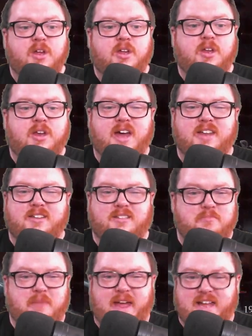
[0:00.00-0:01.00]
Not
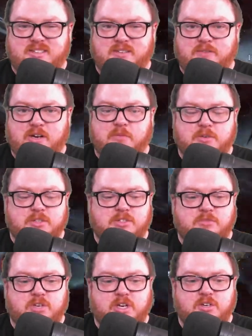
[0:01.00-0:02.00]
massive here, but just some
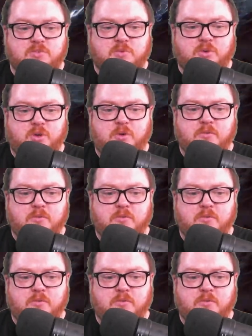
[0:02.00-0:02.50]
changes we'll go over.